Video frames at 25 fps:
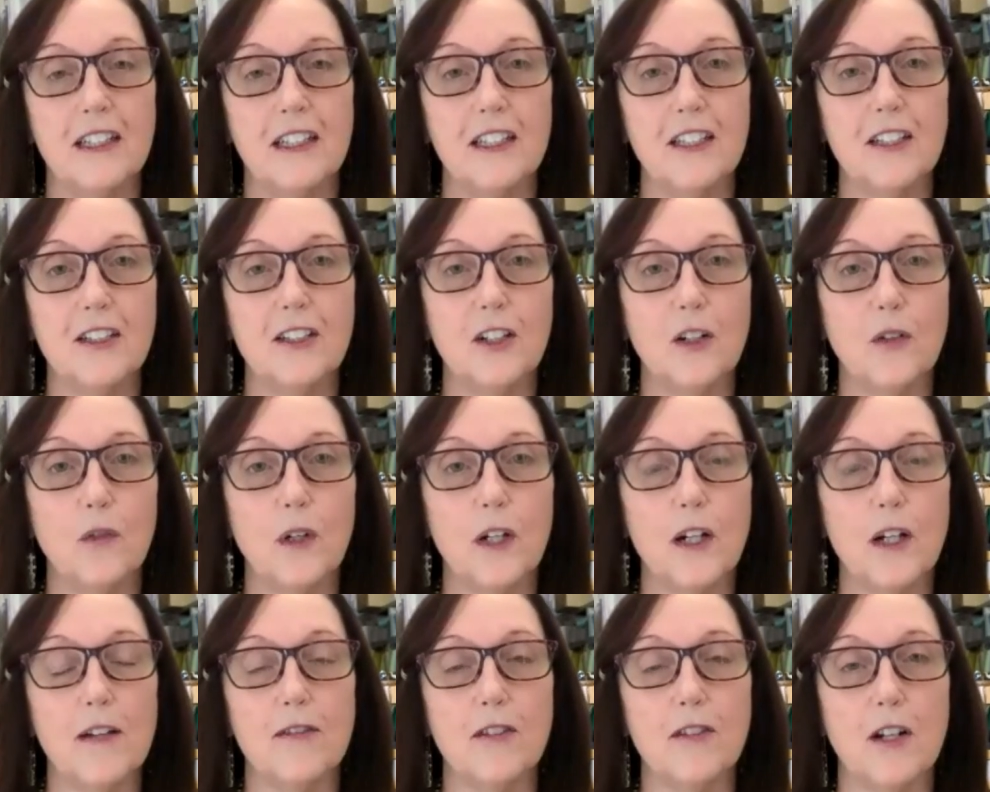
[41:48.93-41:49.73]
you know,
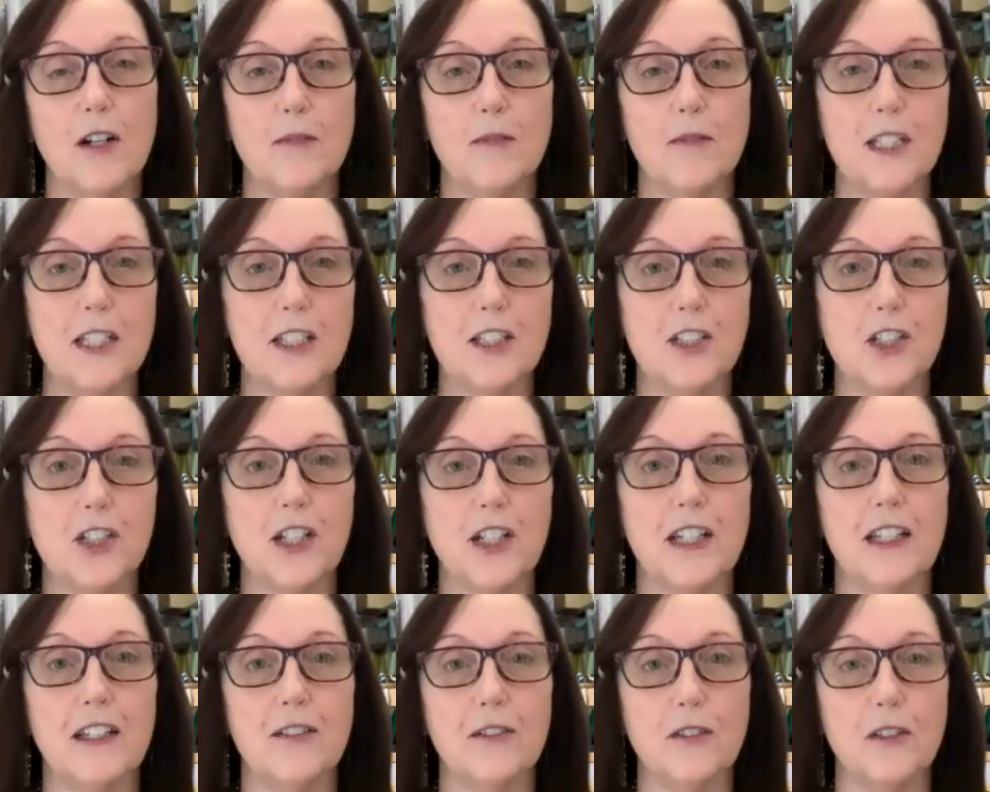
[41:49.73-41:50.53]
wherever I'm
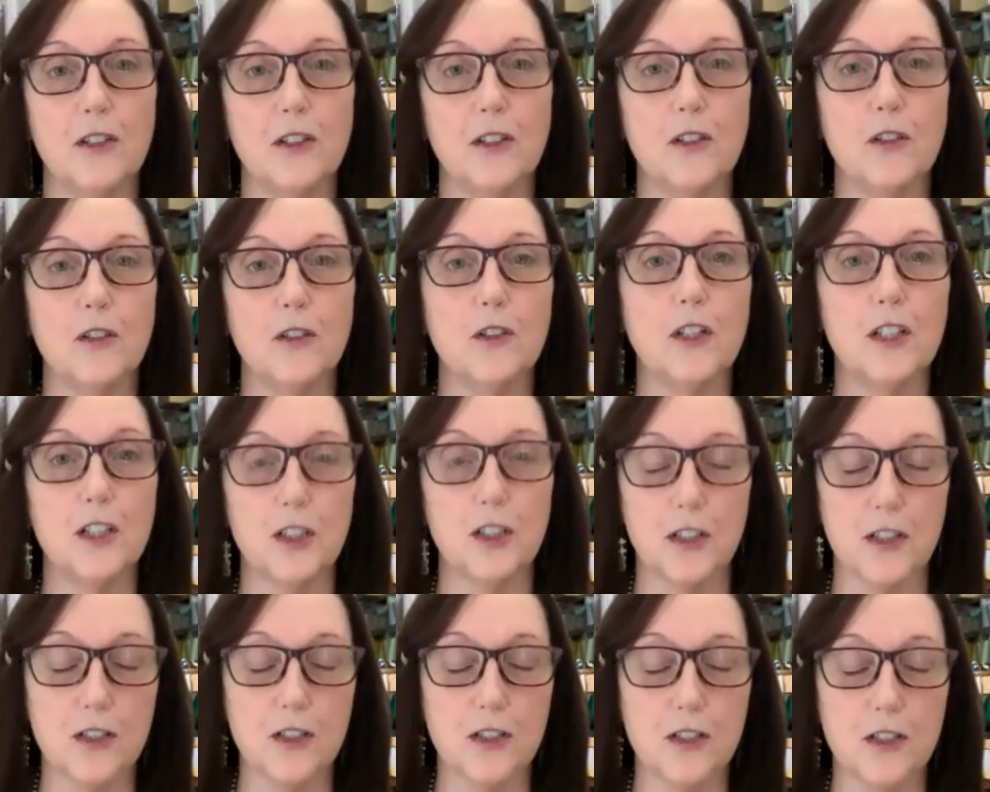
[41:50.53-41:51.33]
teaching or the
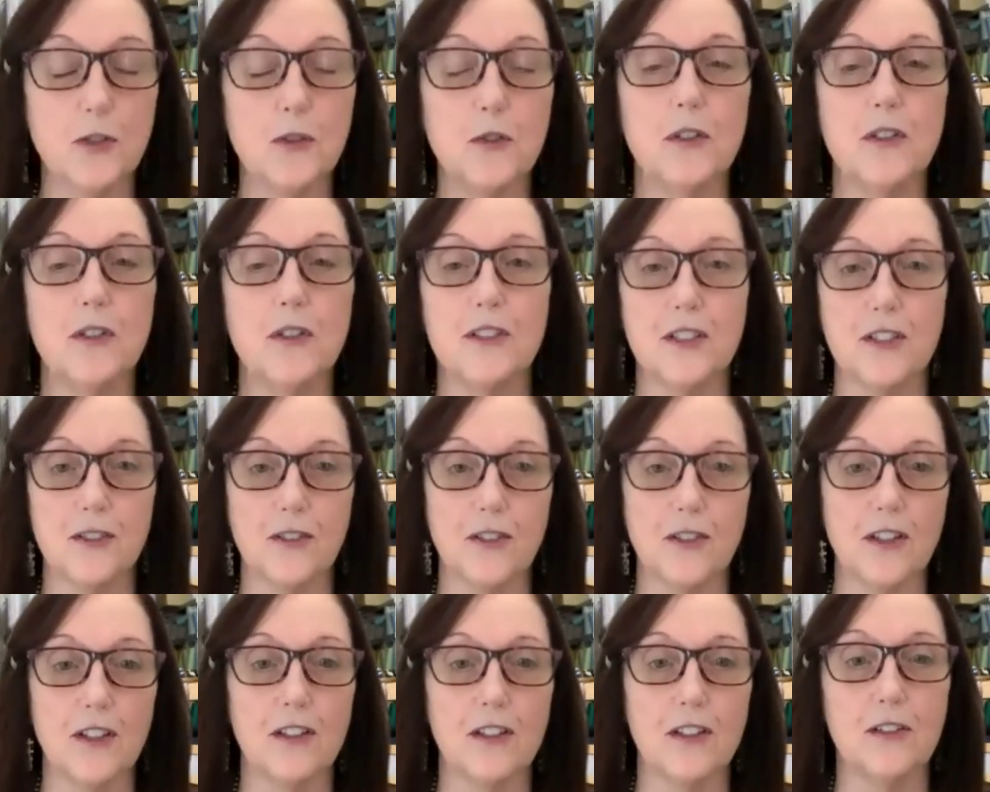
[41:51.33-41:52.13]
tours
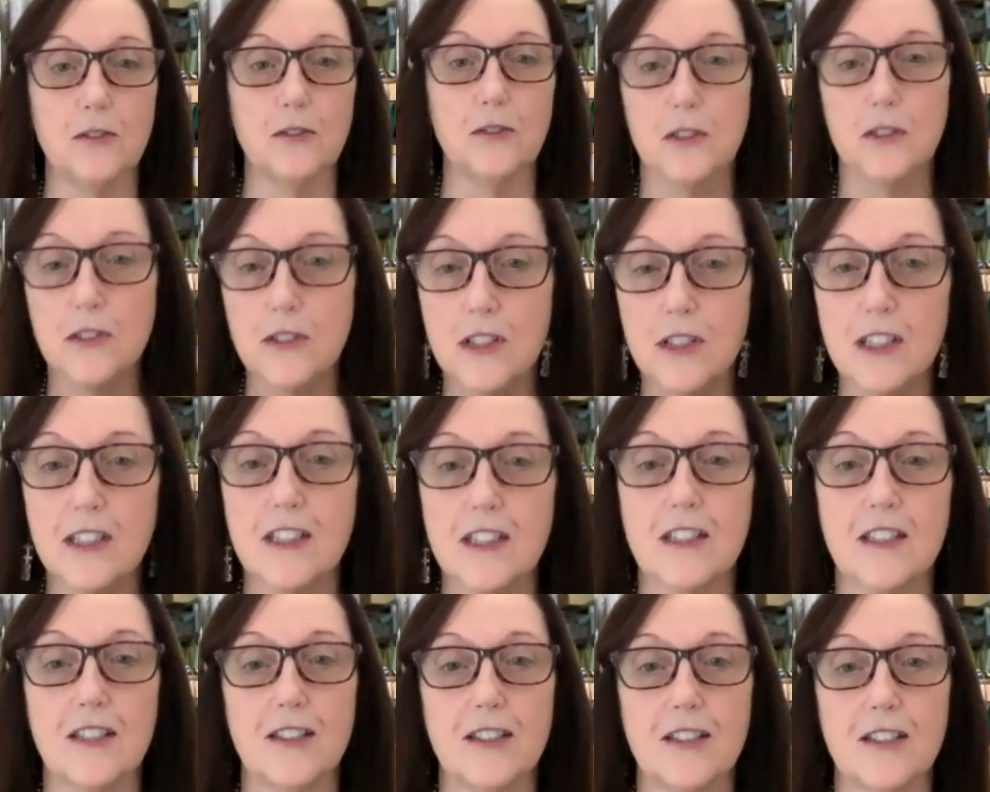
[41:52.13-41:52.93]
or the
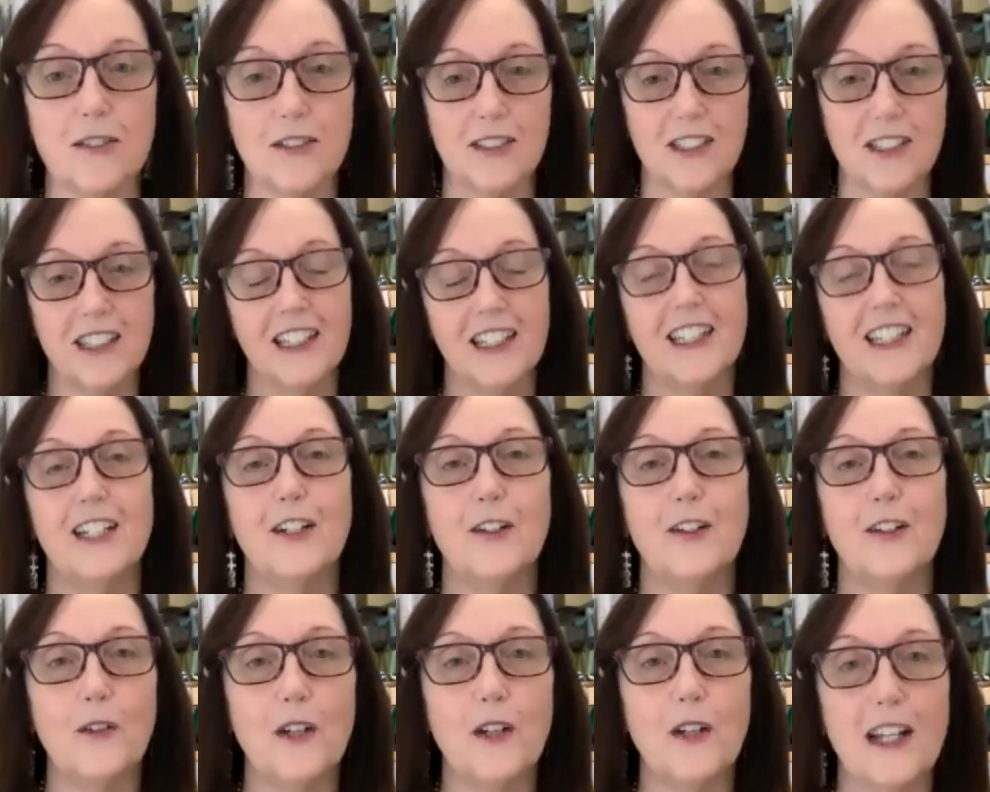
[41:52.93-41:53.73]
cruises or
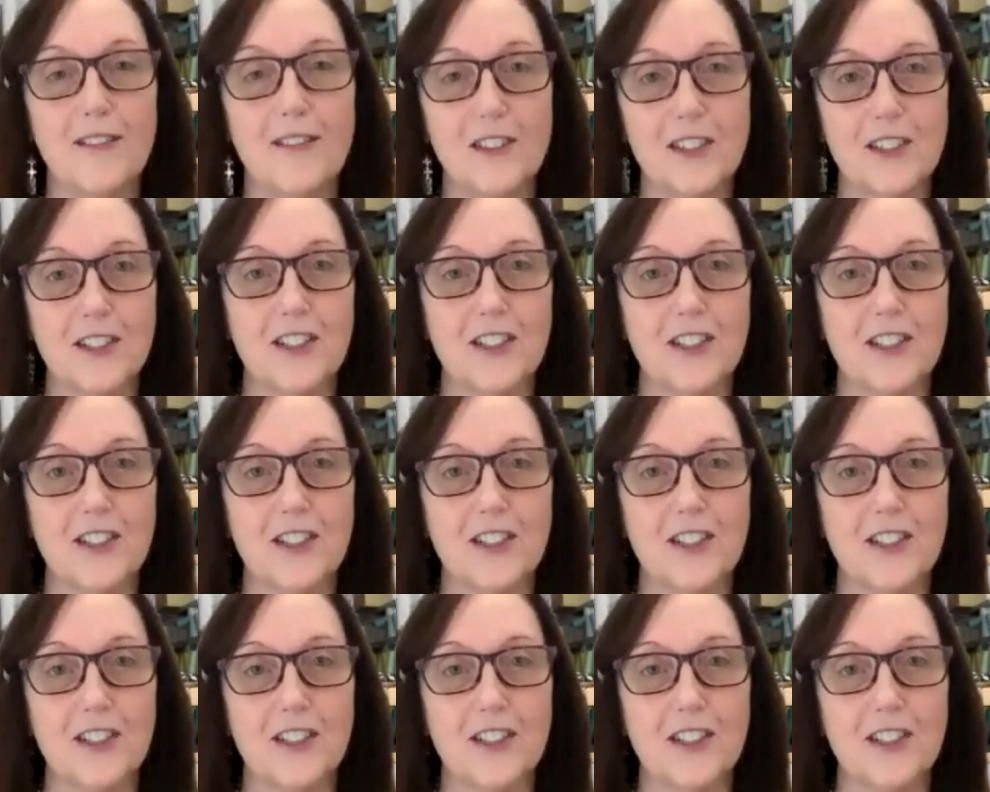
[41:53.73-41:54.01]
whatever.